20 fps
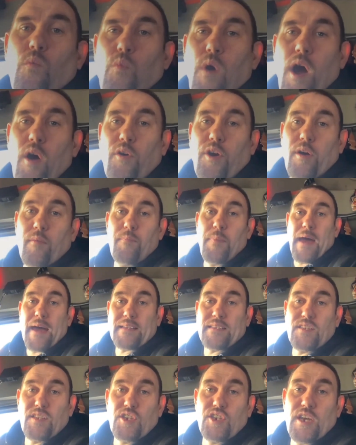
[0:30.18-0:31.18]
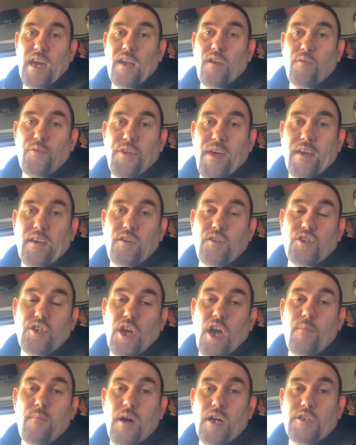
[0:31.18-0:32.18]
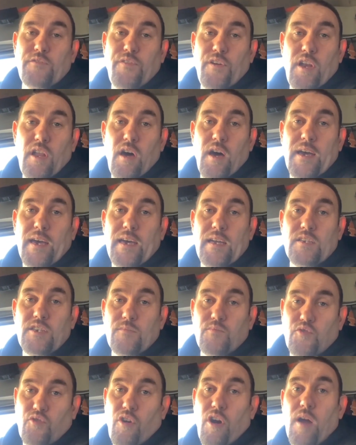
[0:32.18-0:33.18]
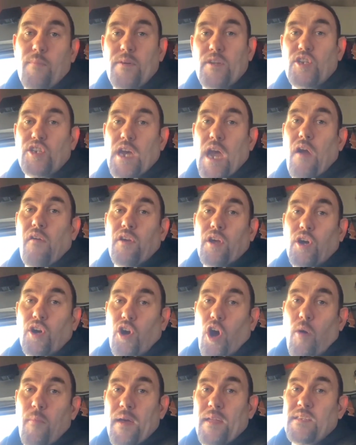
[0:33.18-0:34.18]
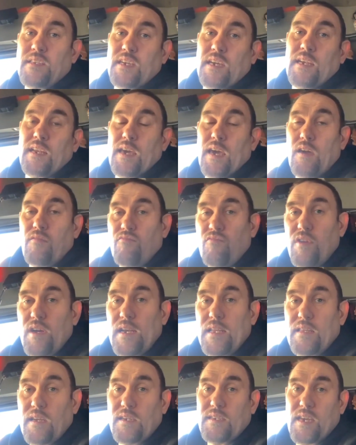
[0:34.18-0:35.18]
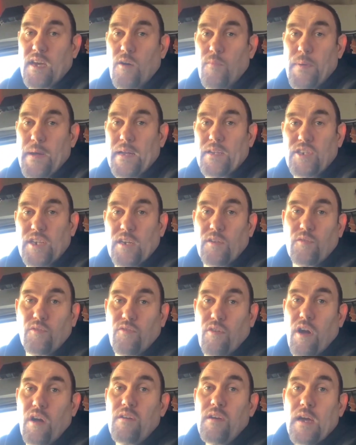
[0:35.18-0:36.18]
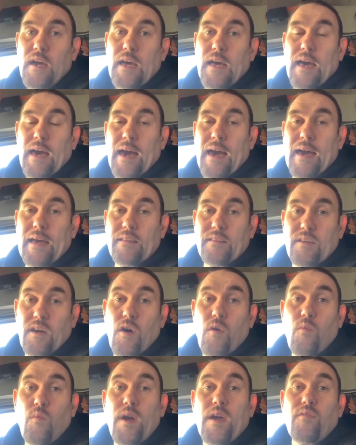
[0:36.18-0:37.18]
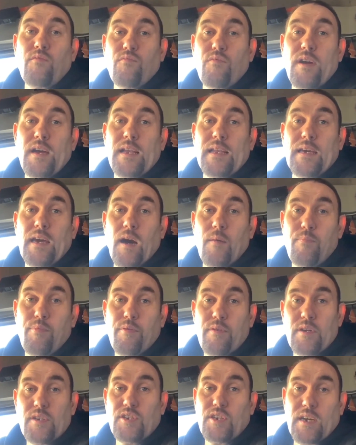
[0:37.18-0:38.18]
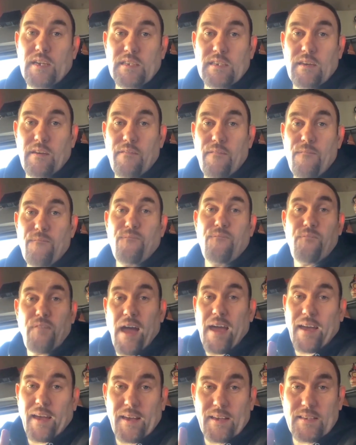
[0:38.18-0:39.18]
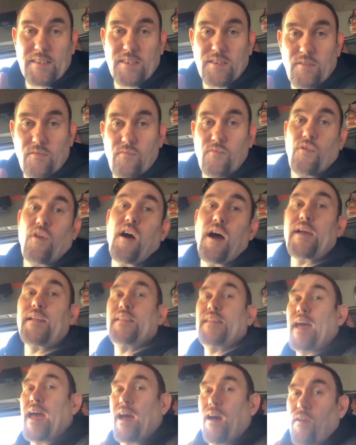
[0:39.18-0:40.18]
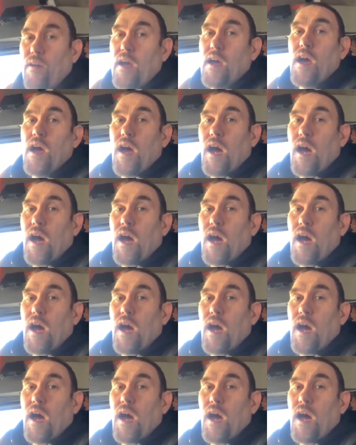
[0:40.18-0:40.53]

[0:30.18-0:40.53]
Welcome back to the channel. Thank you so much for liking, subscribing, sharing and commenting. It really does help our channel grow, and we really appreciate it. Thanks. Right, now,